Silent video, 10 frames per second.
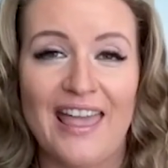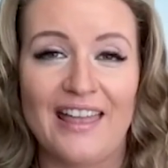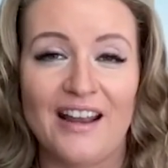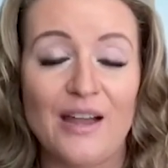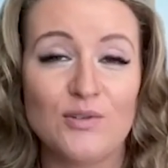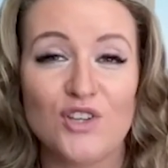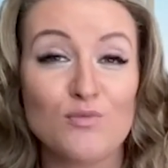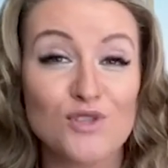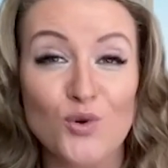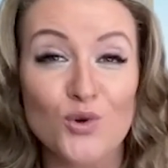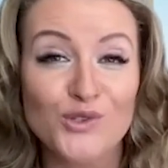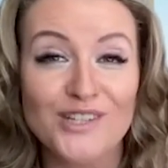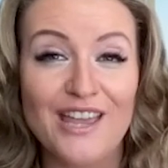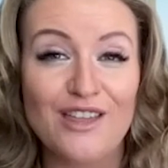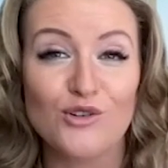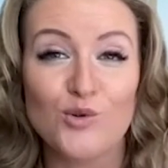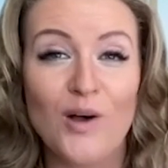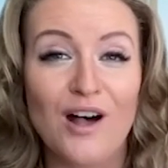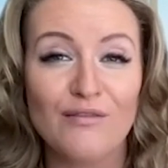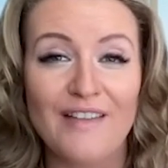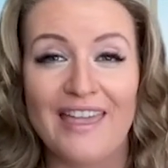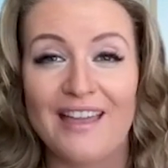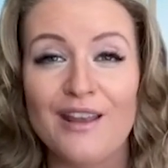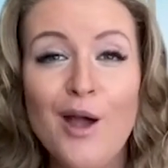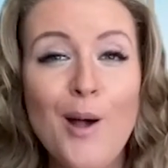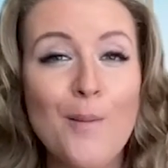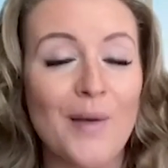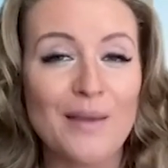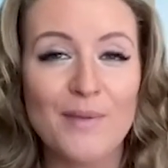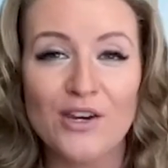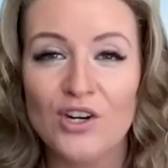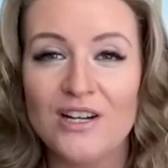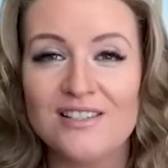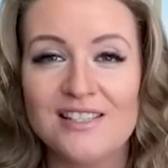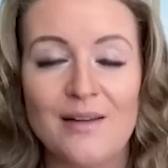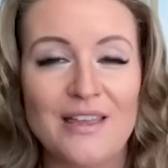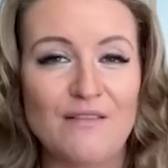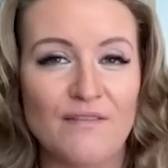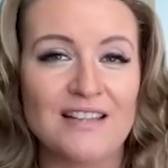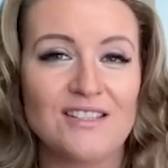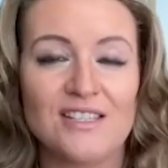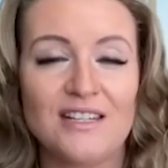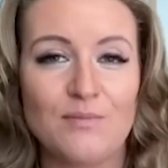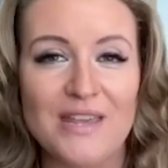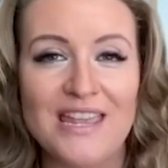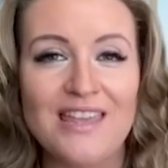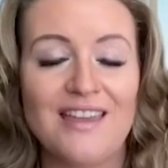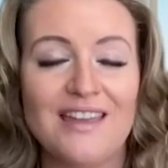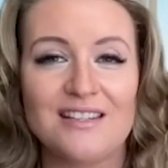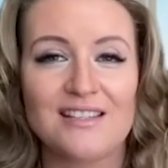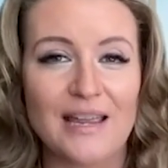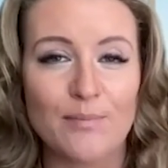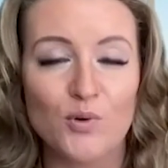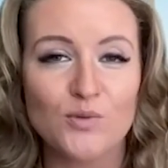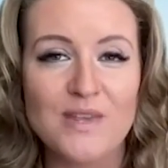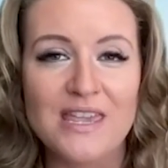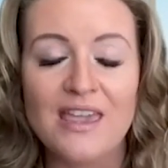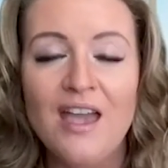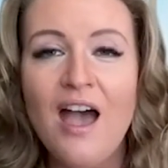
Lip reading: And I was homeschooled K through 12, and my parents invested in me. They discipled me.